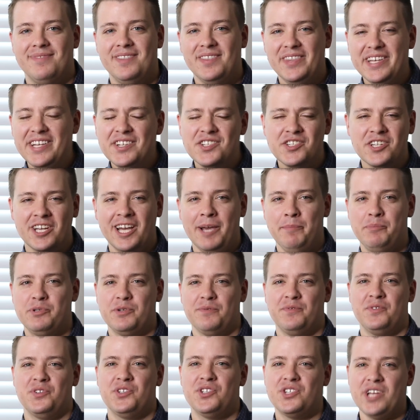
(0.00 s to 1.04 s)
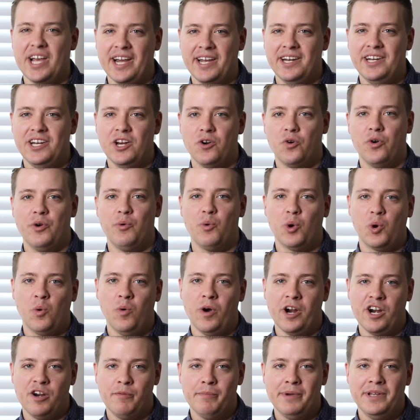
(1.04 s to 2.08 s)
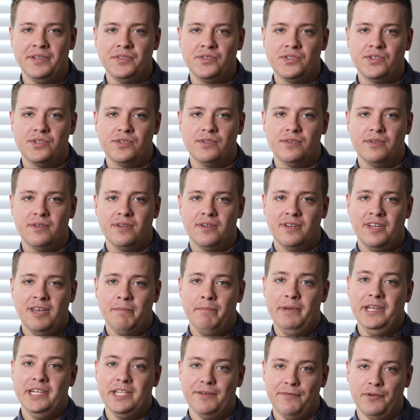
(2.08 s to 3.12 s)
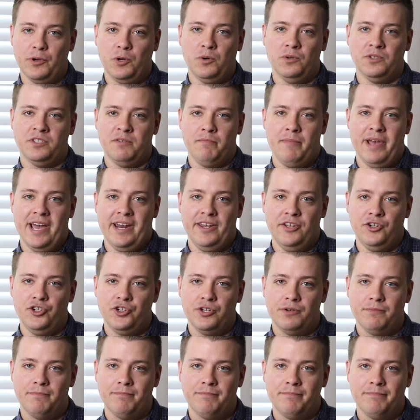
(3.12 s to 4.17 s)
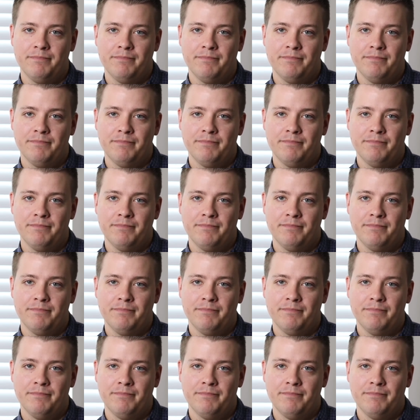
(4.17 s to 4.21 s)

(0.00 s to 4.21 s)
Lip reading: these types of secondary requirements can be difficult to manage,